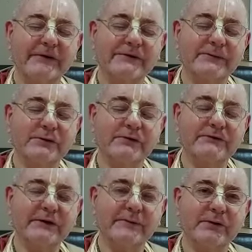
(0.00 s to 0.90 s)
this mood of
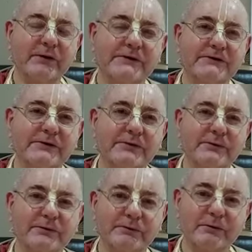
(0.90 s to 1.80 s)
separation
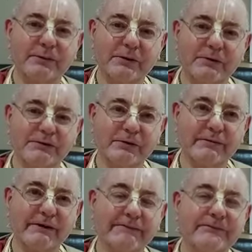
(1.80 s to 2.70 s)
towards Rupa
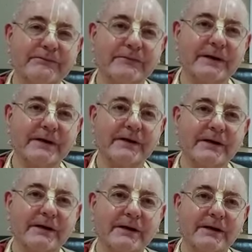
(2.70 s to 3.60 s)
Goswami.
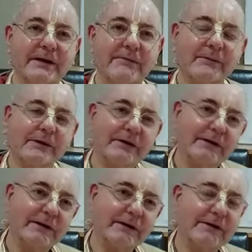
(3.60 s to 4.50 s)
But
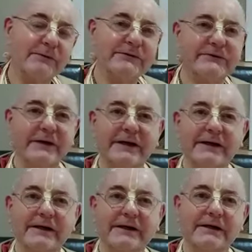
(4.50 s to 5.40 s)
he was
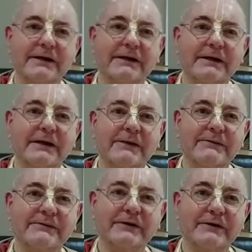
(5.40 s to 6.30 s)
seeing
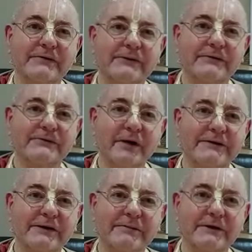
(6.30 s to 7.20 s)
himself as
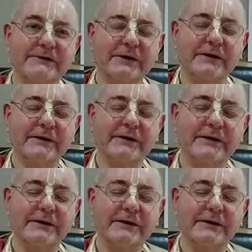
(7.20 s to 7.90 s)
Rati Manjari,